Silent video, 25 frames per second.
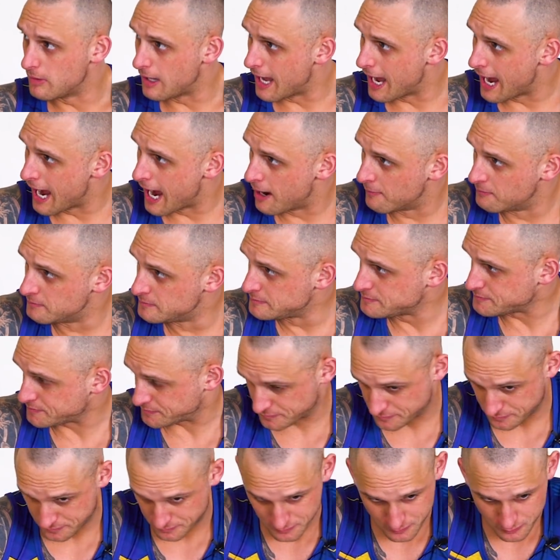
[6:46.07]
Um,
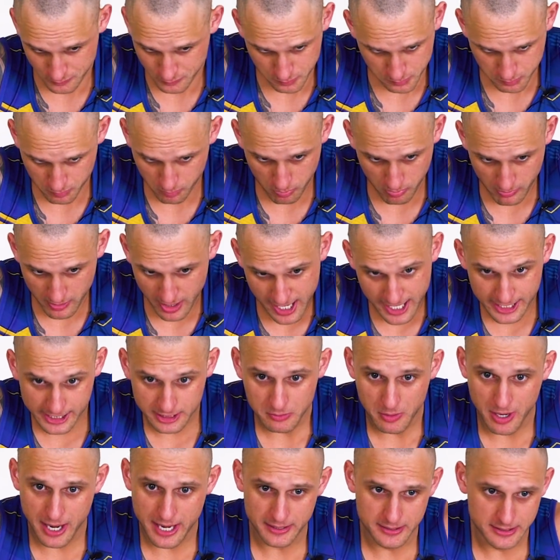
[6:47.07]
recommendation.
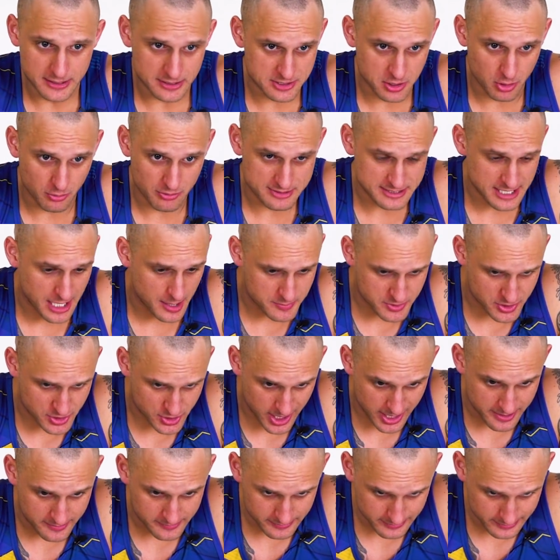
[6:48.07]
Anywhere. It's all the same
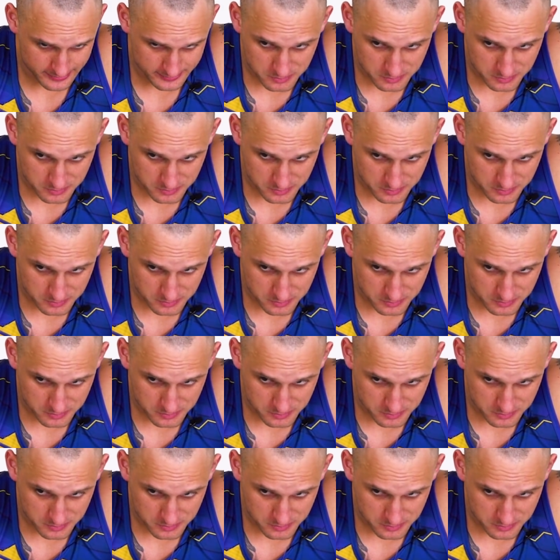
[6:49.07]
shit.